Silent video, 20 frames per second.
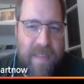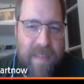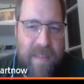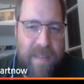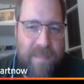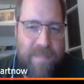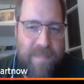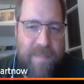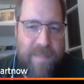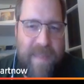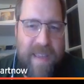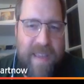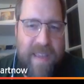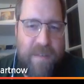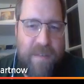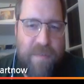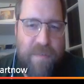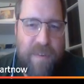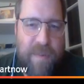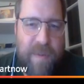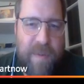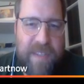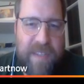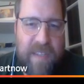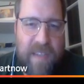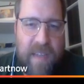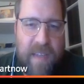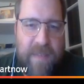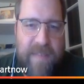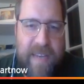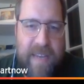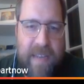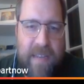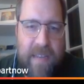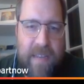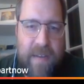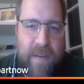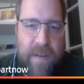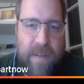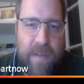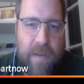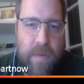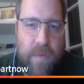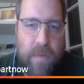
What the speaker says: Man, you worry about the left hand there, though.